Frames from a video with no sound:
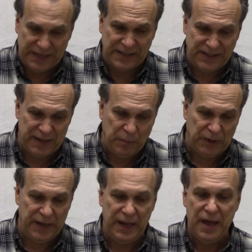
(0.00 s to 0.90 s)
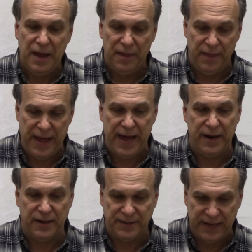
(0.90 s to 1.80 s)
simply
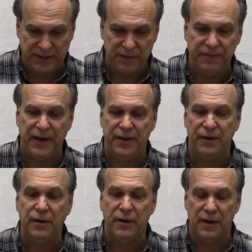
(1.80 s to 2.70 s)
that a sex offender